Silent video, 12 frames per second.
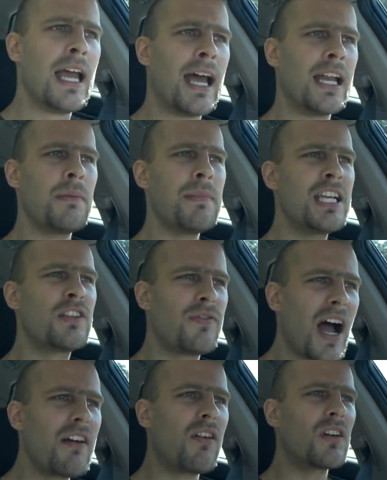and it makes
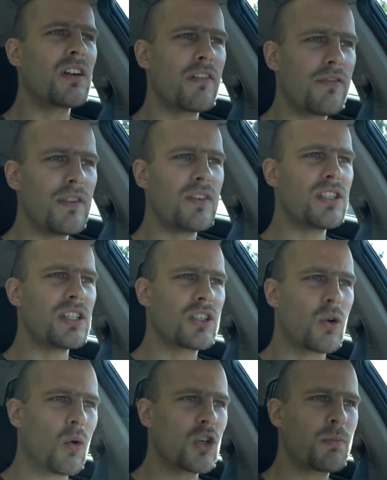556
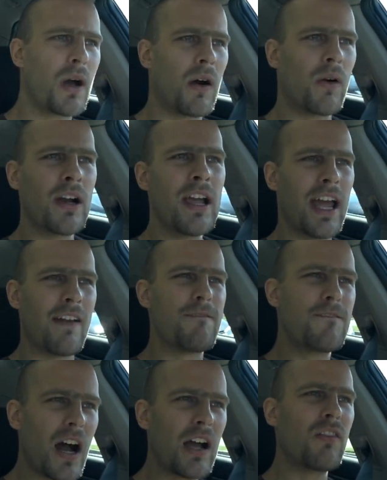horsepower
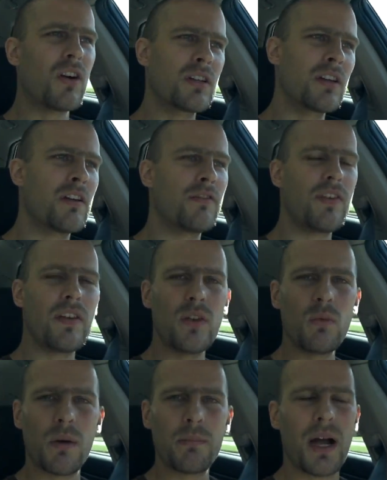and
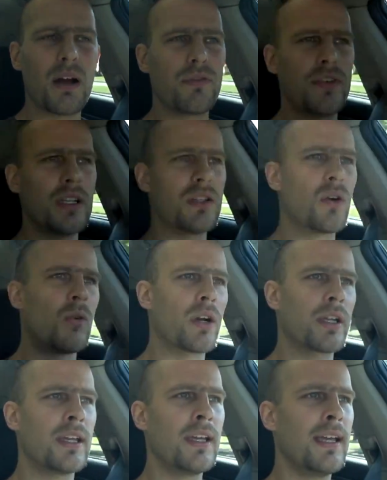551 pound-feet of
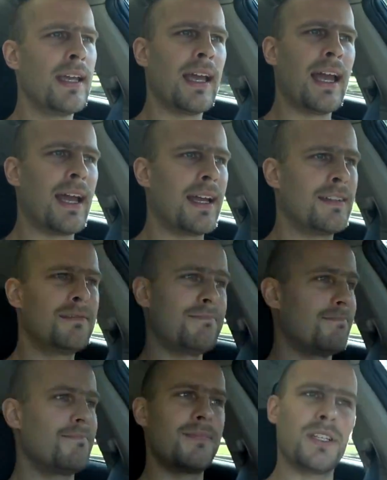torque. And,
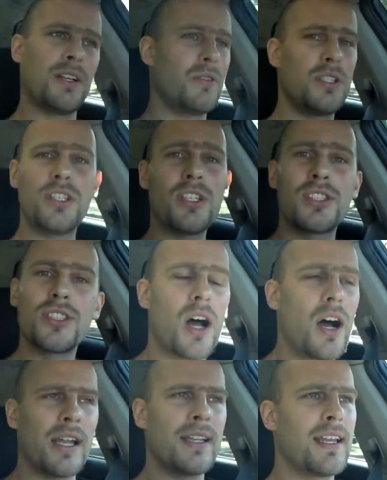you know, you just
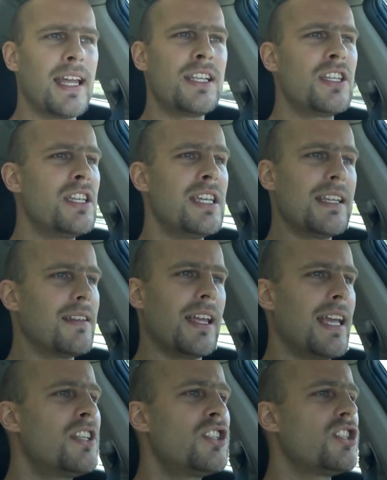saw it.
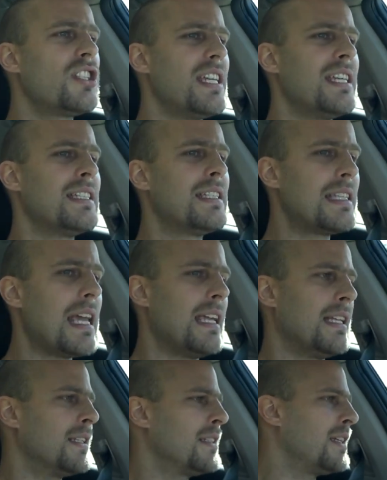It's just
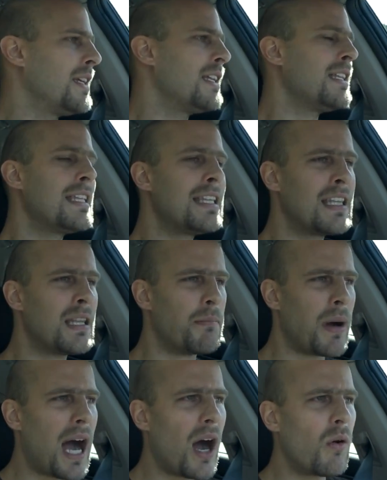insane. The
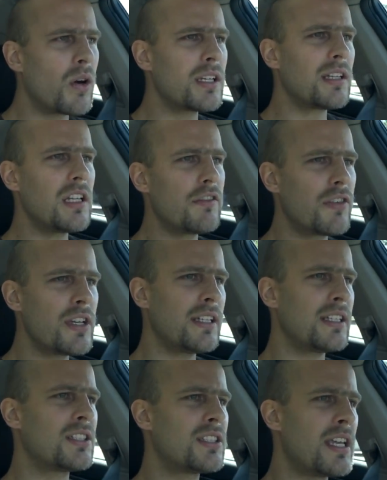power delivery in
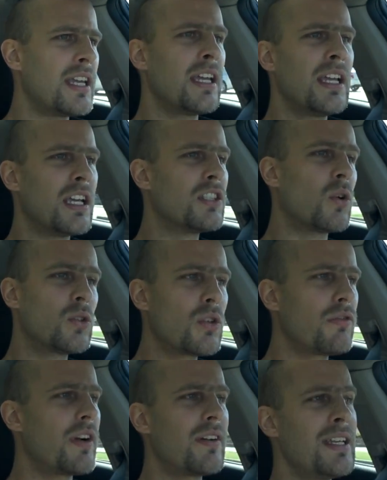this thing is
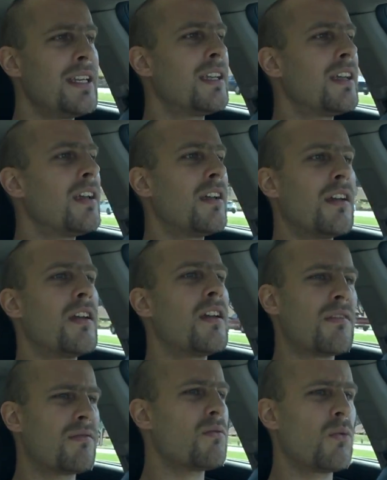also very,
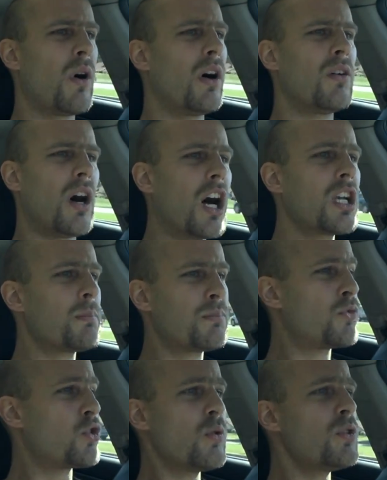well,
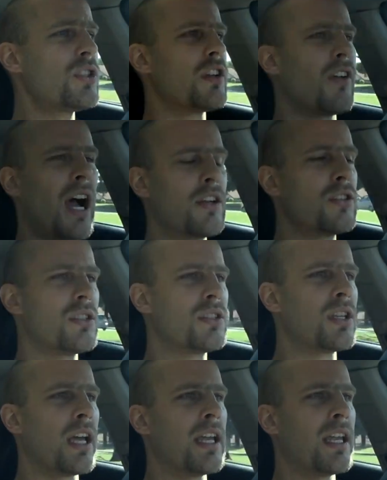unobtrusive, I should
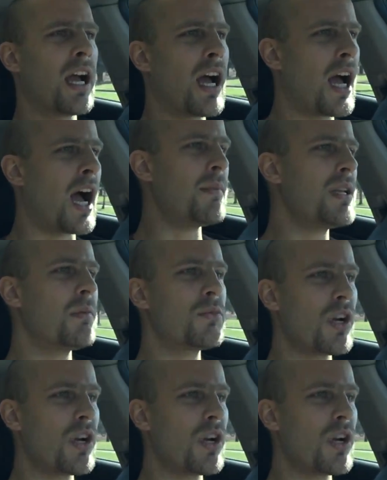say. I mean, I'm